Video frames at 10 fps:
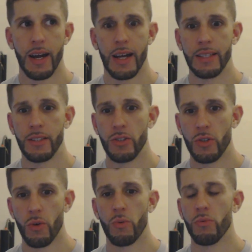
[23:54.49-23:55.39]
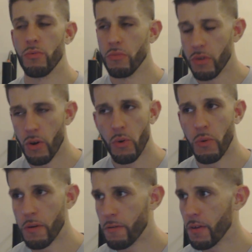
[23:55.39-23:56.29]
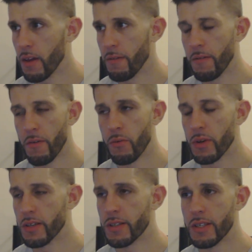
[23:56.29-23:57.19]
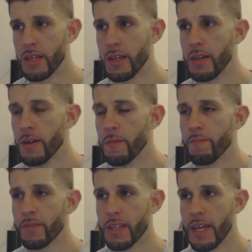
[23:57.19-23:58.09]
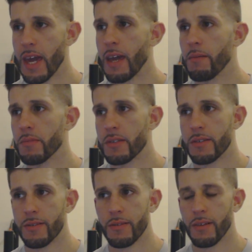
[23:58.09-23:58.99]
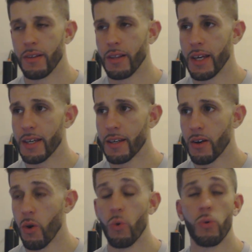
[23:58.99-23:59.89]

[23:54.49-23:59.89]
I don't know if we see games like